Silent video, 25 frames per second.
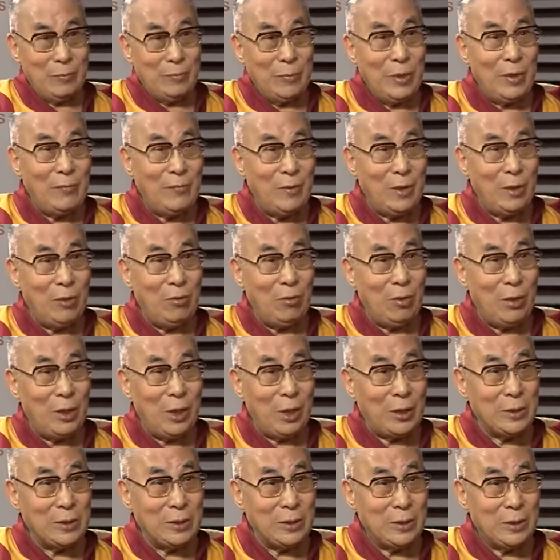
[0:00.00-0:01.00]
Perfectly all
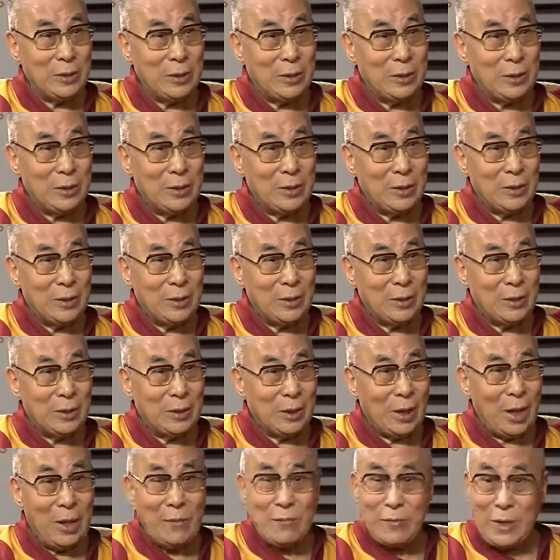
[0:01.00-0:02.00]
right.
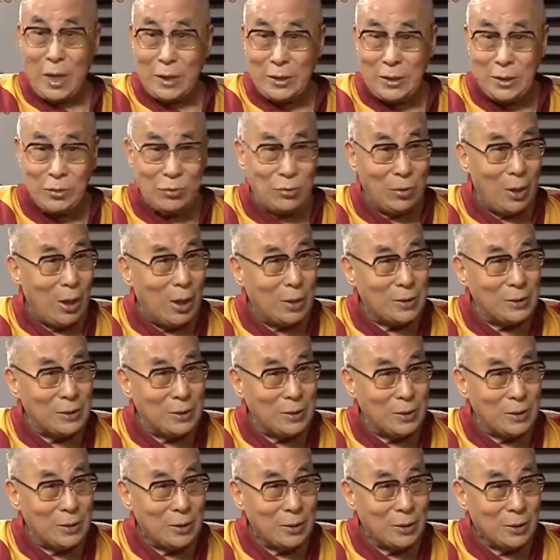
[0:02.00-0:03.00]
I have nothing to ask.